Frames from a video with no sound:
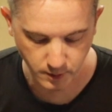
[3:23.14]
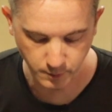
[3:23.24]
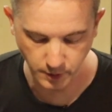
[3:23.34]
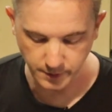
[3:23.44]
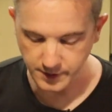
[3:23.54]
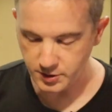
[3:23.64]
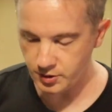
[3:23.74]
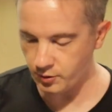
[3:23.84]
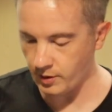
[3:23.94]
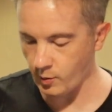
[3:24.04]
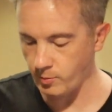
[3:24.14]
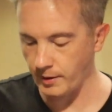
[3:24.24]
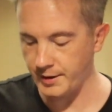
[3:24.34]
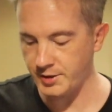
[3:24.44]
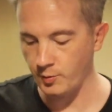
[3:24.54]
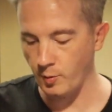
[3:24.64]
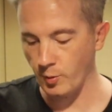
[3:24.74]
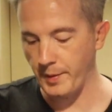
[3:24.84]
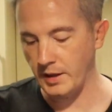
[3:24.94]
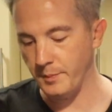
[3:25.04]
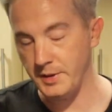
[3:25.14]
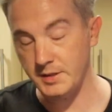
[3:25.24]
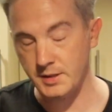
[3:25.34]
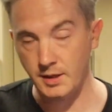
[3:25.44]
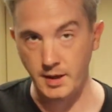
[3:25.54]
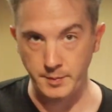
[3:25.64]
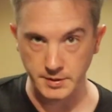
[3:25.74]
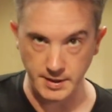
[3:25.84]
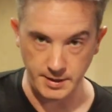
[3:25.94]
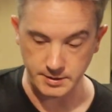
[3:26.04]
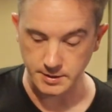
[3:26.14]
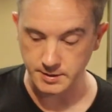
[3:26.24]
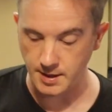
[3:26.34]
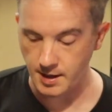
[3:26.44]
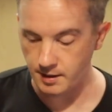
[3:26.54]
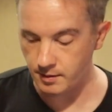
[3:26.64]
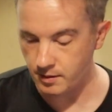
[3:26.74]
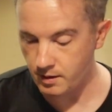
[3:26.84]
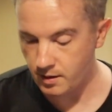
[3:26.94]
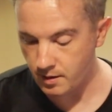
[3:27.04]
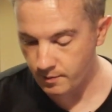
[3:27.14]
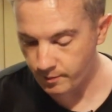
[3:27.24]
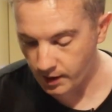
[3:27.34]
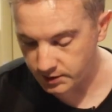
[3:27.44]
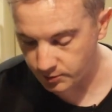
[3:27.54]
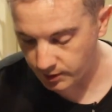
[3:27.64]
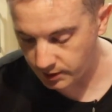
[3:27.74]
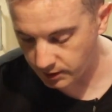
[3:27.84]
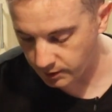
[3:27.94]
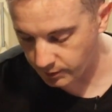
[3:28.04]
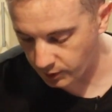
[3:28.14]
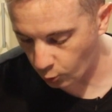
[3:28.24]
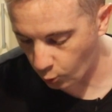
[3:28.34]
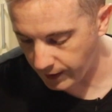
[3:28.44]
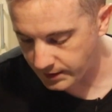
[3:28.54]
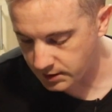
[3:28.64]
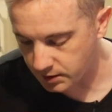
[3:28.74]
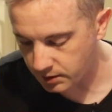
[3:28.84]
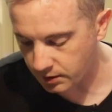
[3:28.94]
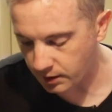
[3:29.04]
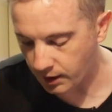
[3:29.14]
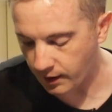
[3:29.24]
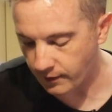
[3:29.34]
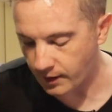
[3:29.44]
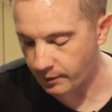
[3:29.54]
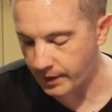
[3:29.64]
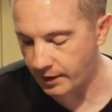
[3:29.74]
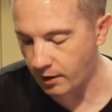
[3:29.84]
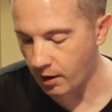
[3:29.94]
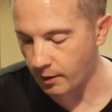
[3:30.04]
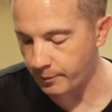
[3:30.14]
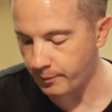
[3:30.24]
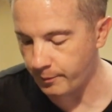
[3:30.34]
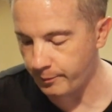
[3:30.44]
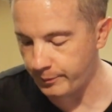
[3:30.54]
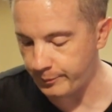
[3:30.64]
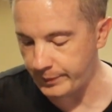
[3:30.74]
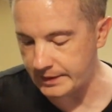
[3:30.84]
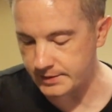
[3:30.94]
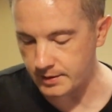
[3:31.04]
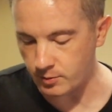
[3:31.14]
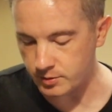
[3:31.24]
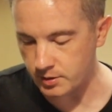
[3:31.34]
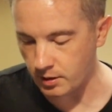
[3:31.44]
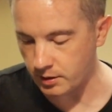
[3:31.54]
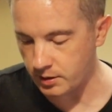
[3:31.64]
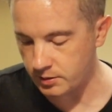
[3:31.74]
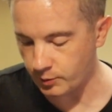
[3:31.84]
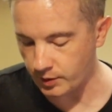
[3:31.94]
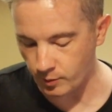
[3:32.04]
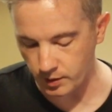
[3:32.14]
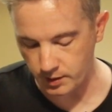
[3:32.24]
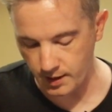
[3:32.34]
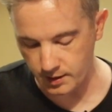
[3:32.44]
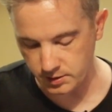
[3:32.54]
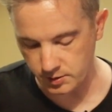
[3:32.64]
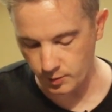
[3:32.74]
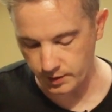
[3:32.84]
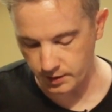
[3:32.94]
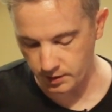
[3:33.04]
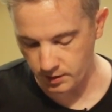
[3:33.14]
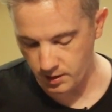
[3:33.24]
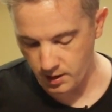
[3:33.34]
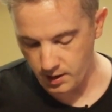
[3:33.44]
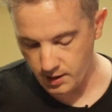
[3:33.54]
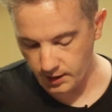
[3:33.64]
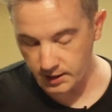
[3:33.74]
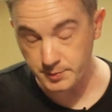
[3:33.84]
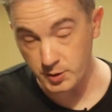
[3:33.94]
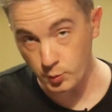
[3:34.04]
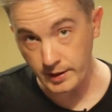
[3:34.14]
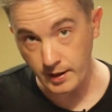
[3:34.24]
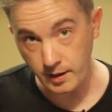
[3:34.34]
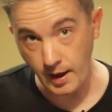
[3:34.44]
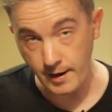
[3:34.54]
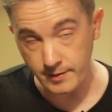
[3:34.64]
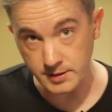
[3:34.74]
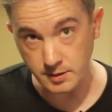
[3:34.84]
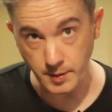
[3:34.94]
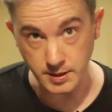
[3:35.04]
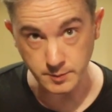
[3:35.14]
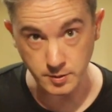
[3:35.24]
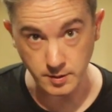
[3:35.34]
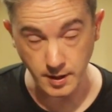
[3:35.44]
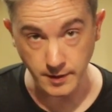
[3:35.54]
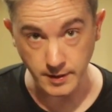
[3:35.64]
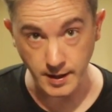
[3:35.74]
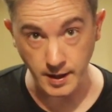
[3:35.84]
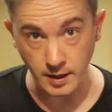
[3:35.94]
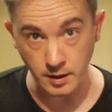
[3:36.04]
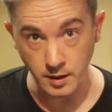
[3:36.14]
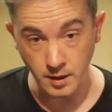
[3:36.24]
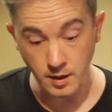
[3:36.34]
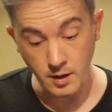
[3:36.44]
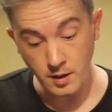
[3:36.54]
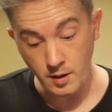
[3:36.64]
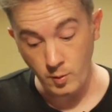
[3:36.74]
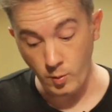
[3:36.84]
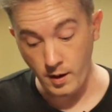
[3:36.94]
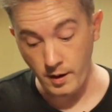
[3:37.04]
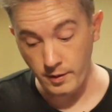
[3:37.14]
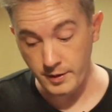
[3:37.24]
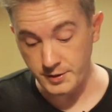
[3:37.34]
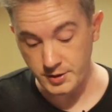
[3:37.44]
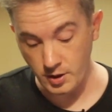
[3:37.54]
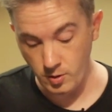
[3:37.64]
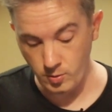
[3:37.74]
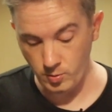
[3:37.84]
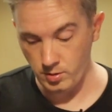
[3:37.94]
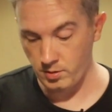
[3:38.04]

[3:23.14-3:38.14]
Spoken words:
Part of the issue that we'll run into when we're making the pizza in a couple days is that mozzarella can be wet, and that'll make our pizza dough soggy, and we don't want that. So we're going to get as much way out of this as possible, and then while the dough